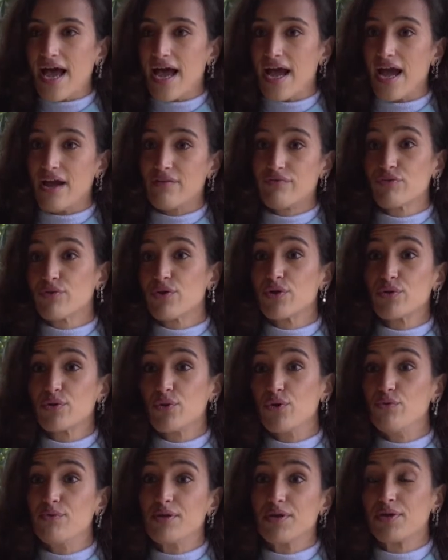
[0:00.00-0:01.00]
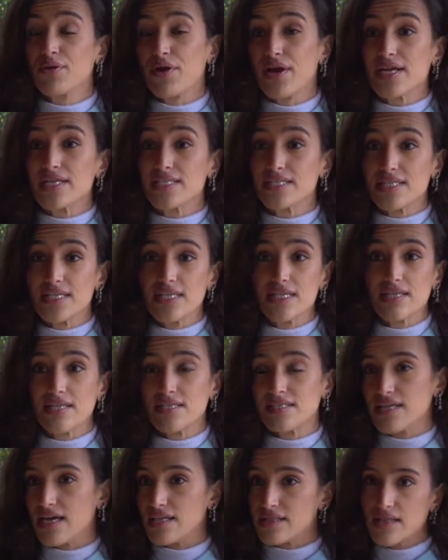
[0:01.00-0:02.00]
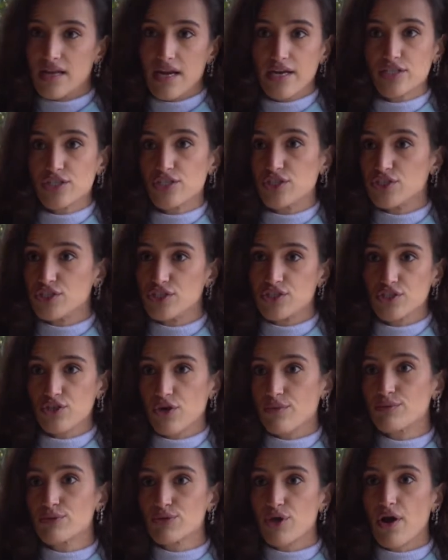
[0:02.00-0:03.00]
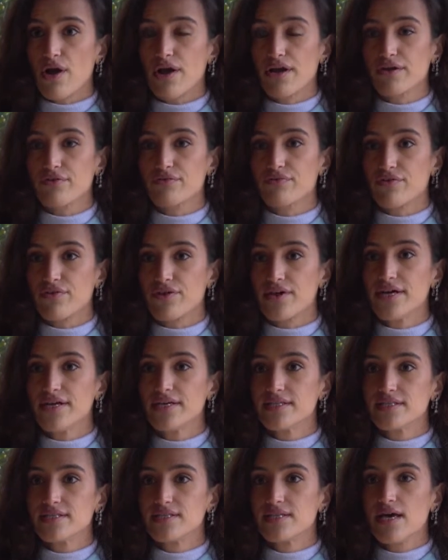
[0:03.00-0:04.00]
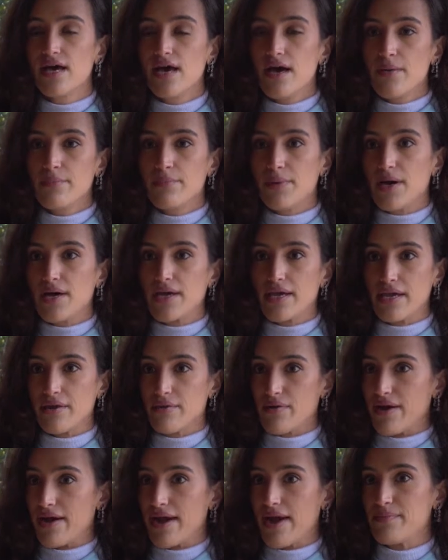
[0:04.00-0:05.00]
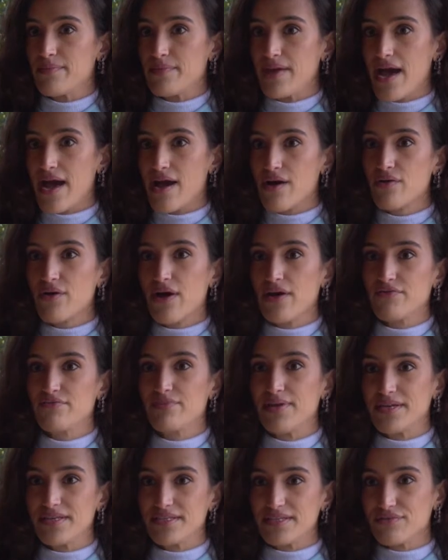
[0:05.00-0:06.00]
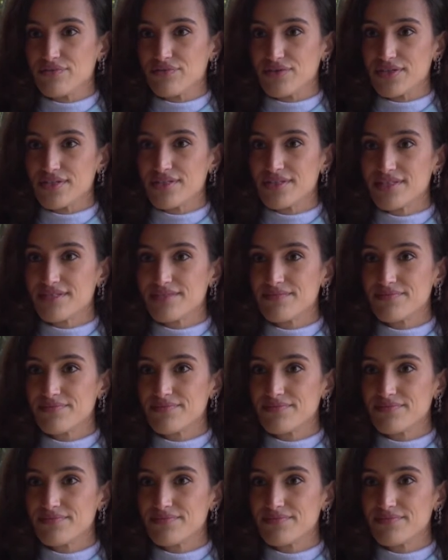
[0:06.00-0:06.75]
Everyone called me crazy. They said that I should just stop trying for it, but here I am now. I've made a difference.